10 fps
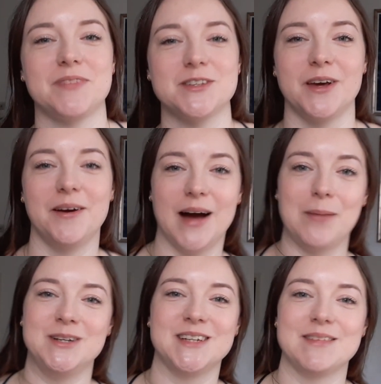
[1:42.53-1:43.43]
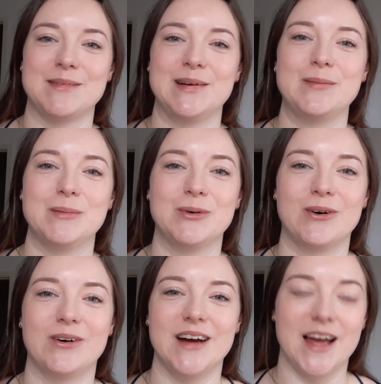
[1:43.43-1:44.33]
So happy to give them a little bit
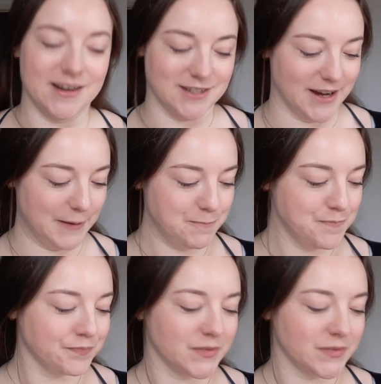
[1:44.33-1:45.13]
more airtime.